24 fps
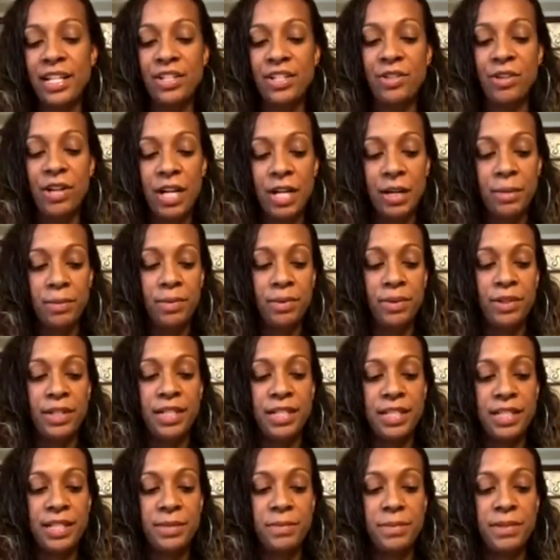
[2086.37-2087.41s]
you're able to
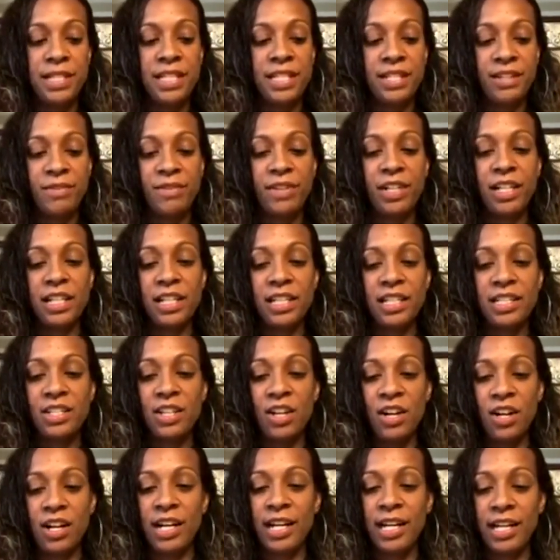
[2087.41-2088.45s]
specifically
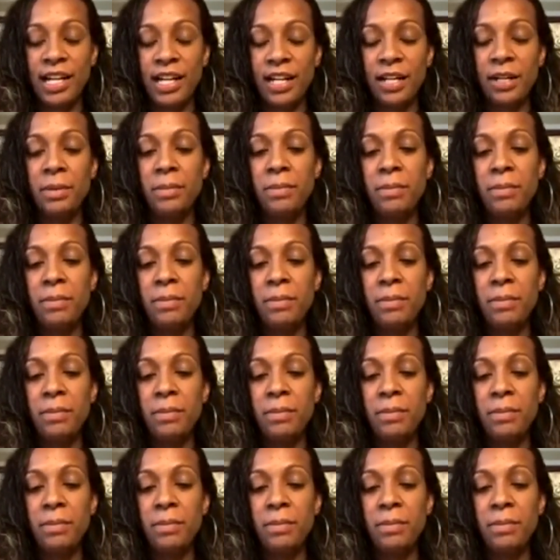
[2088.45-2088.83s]
target